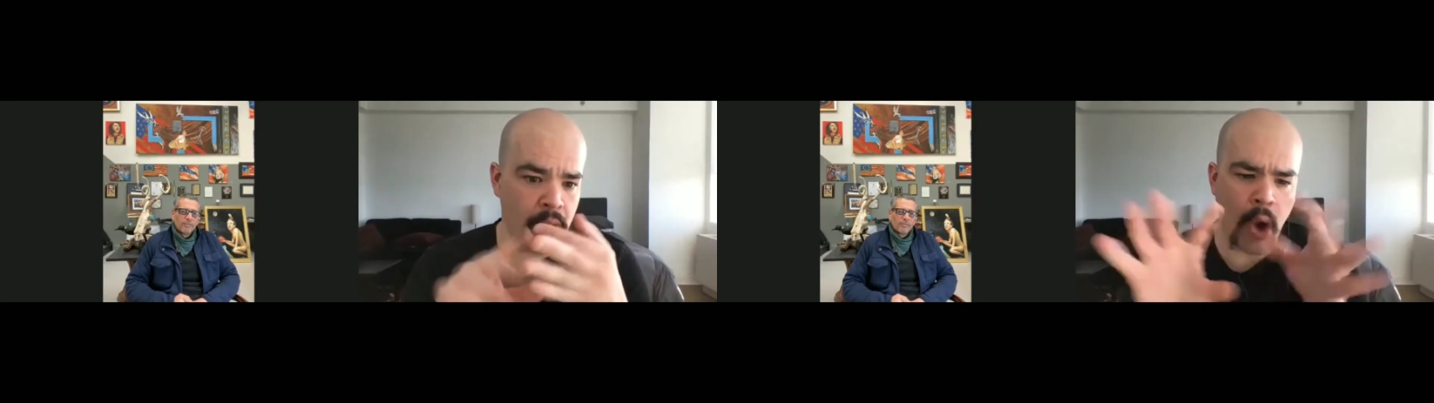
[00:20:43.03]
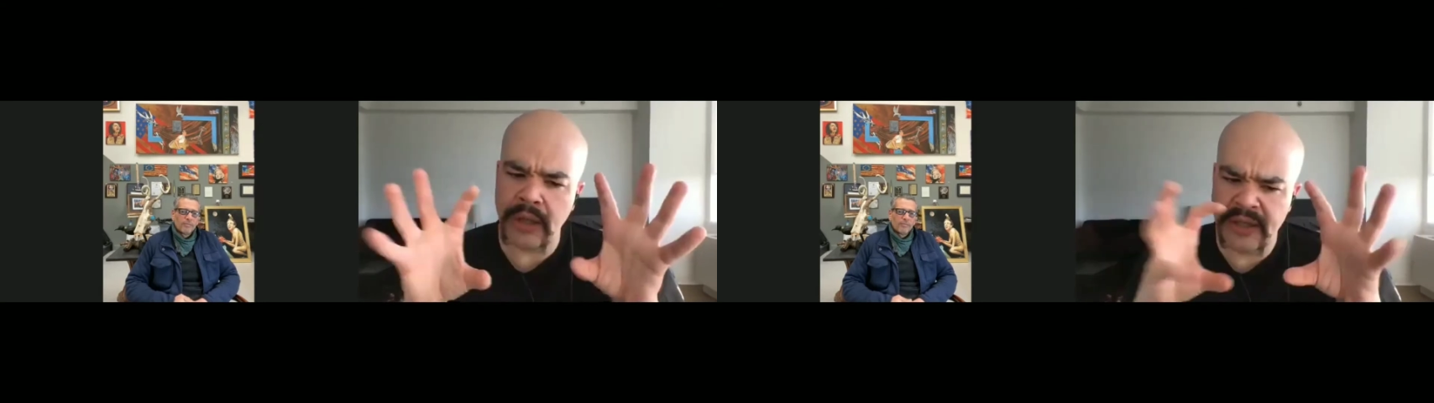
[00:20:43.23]

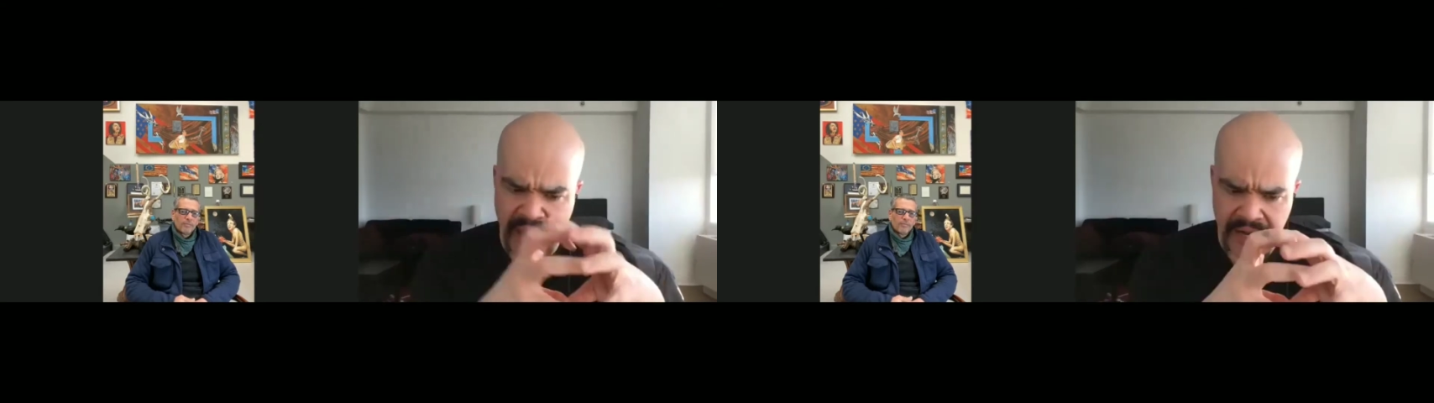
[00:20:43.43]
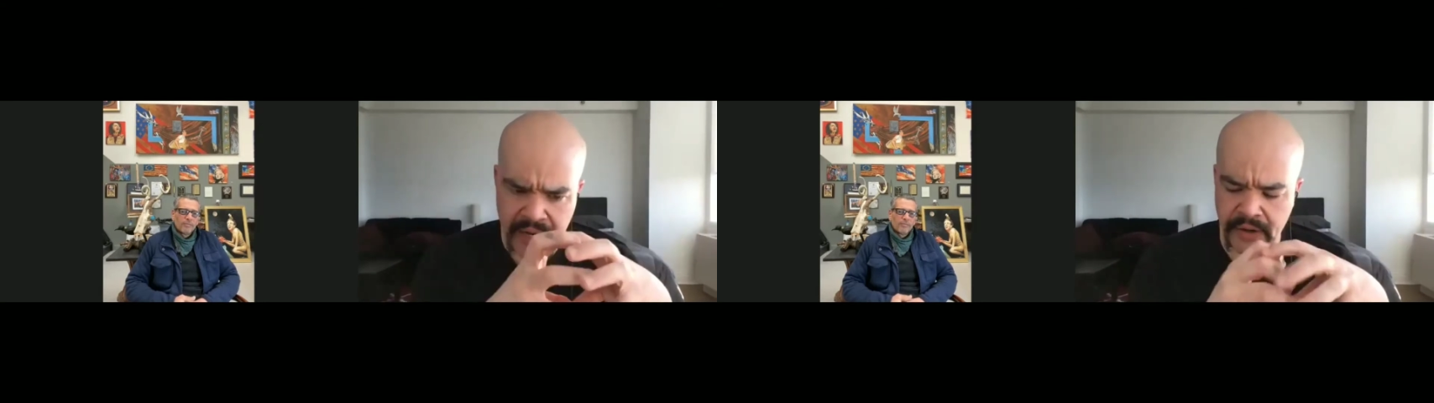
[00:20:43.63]
all in
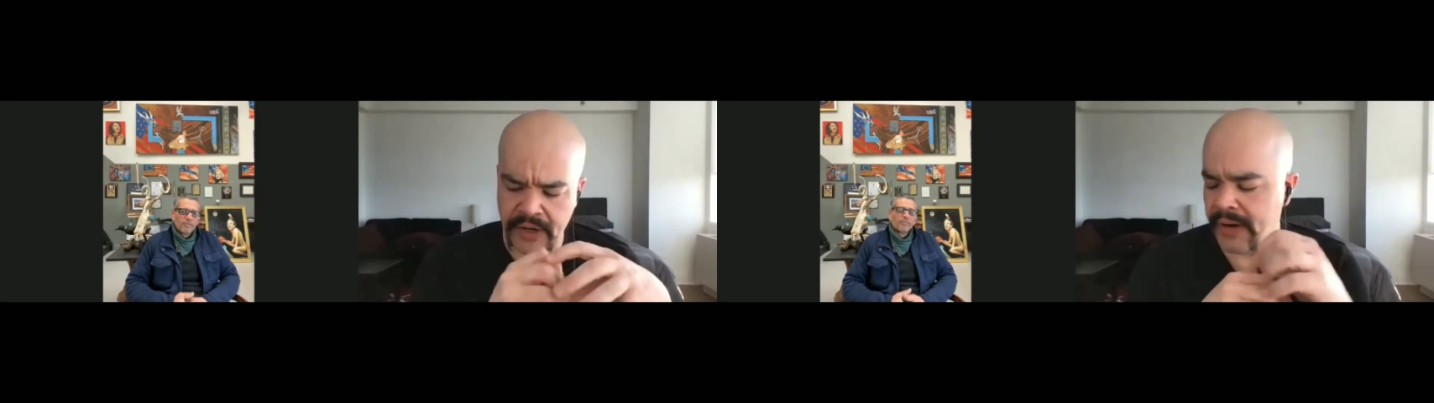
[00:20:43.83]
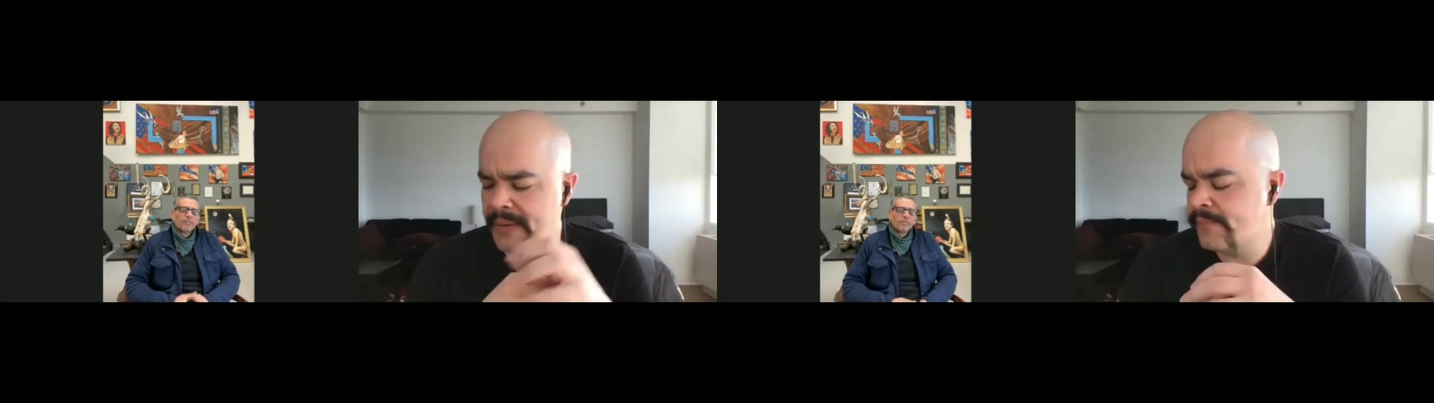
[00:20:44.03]
that area,
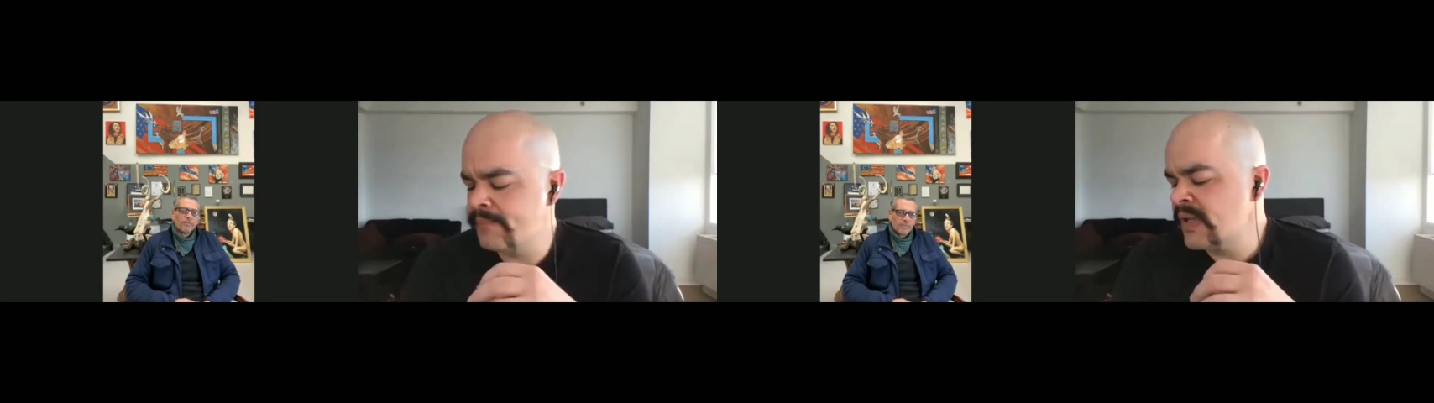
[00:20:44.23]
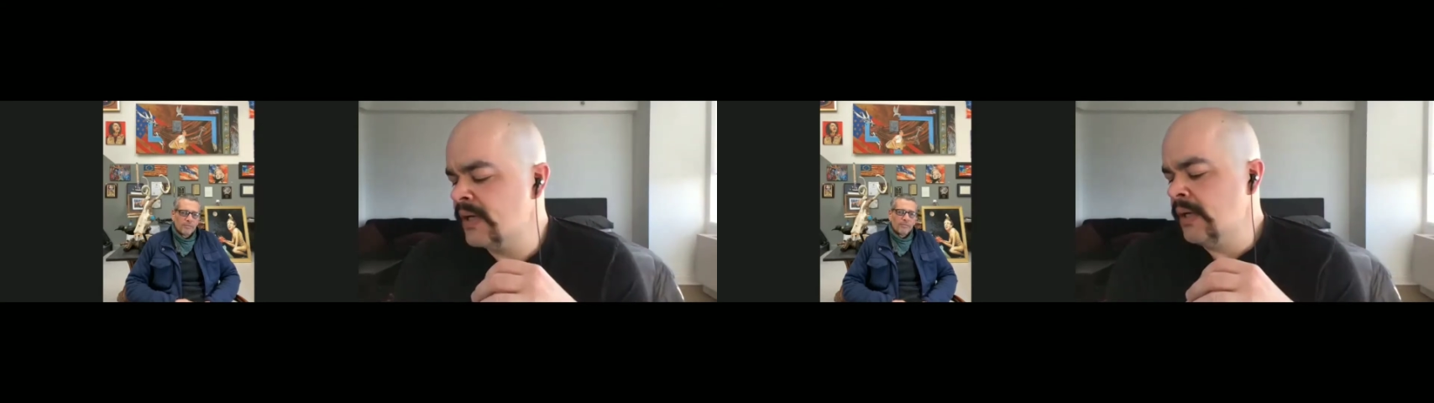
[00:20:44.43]
right?
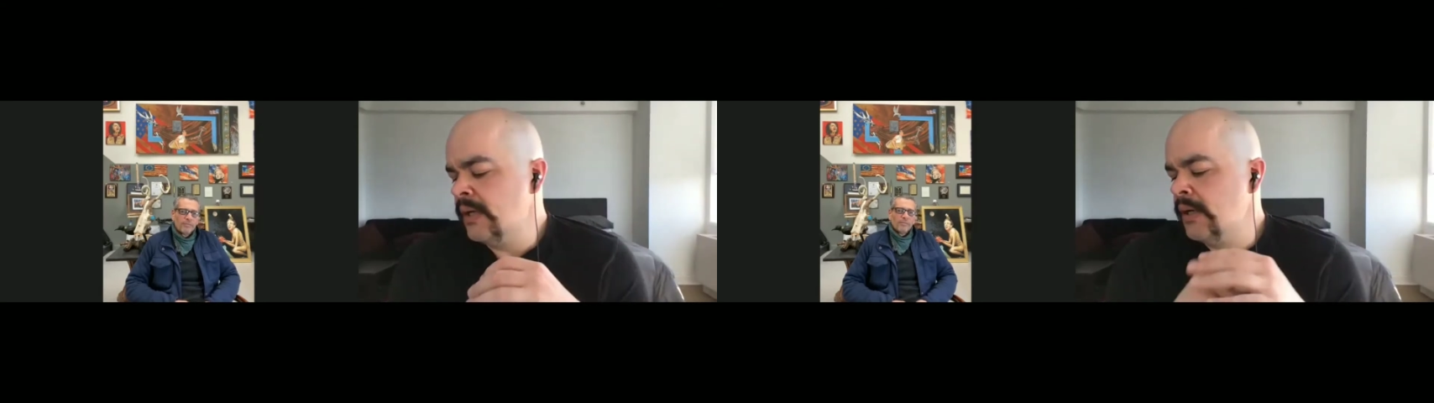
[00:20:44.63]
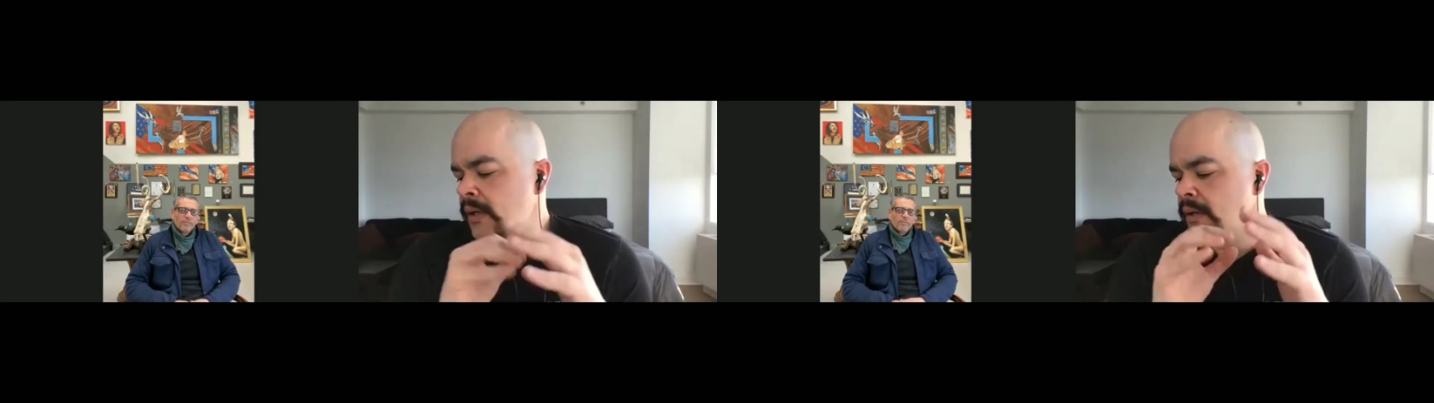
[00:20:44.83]

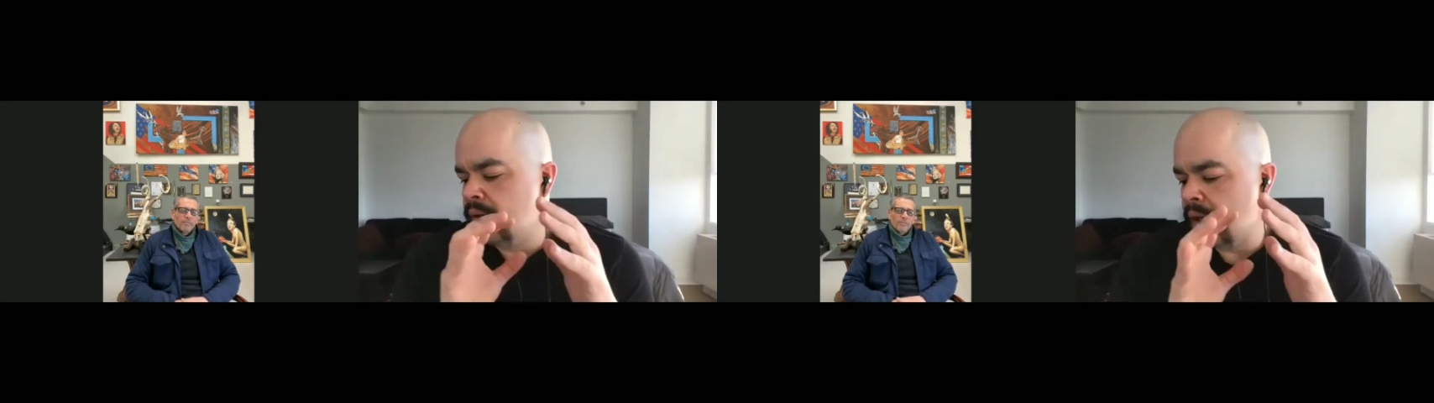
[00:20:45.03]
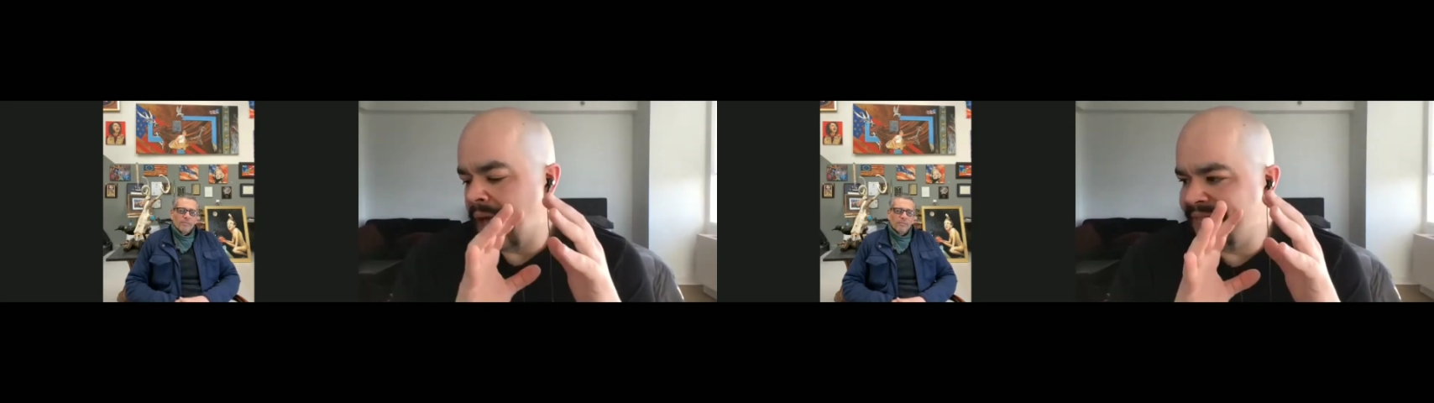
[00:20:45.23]

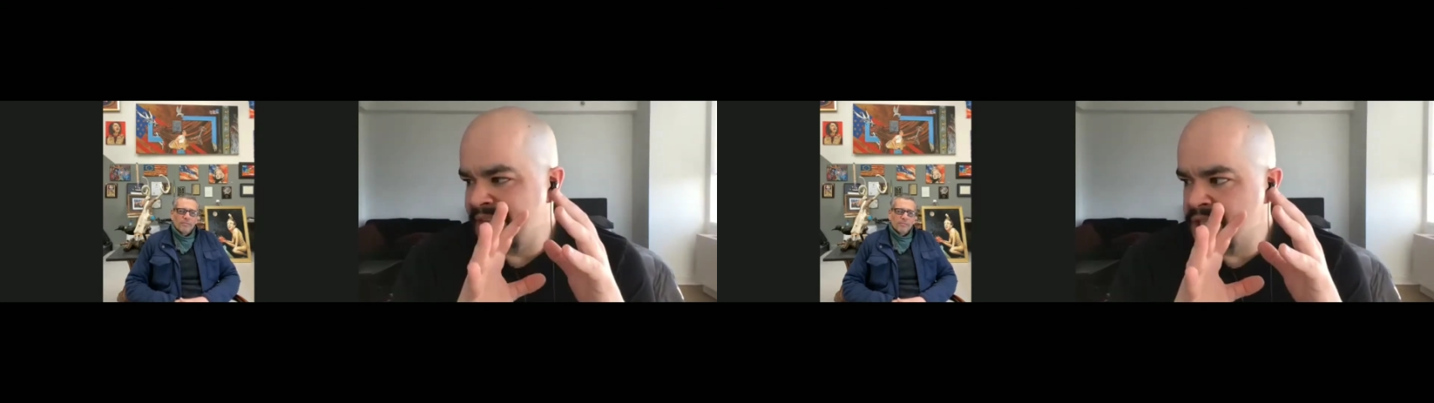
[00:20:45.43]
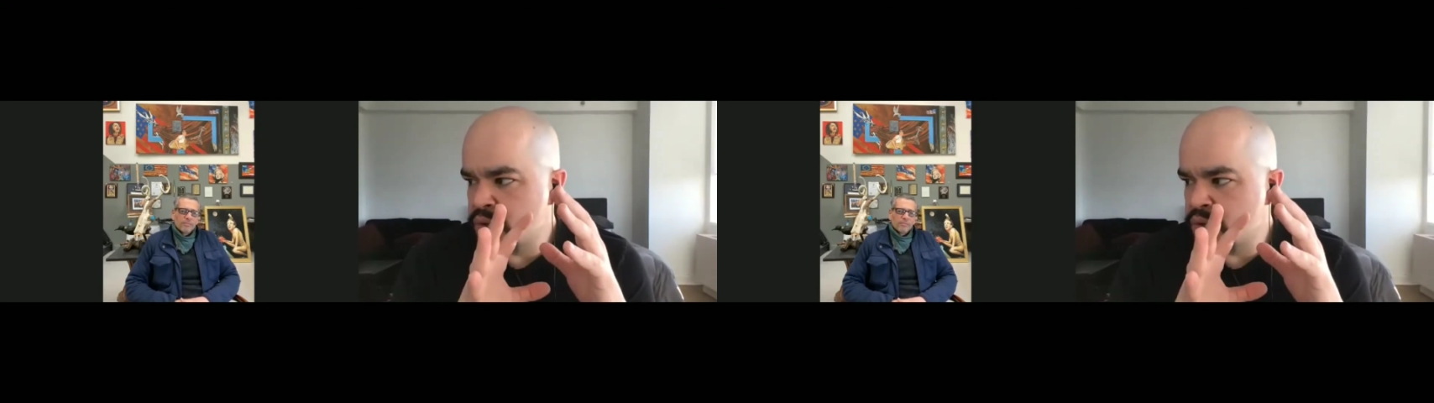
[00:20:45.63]
And these